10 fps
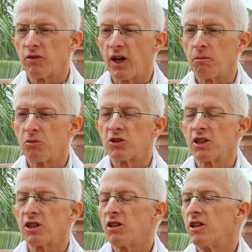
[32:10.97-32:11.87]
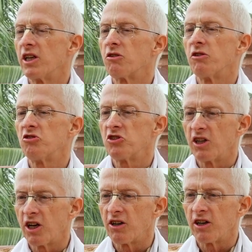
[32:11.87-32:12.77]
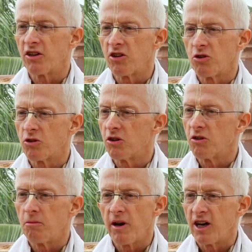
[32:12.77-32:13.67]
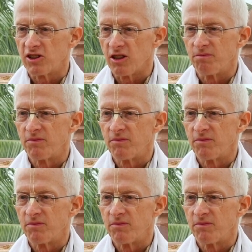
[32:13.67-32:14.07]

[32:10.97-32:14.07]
and particularly Christian area that you could imagine.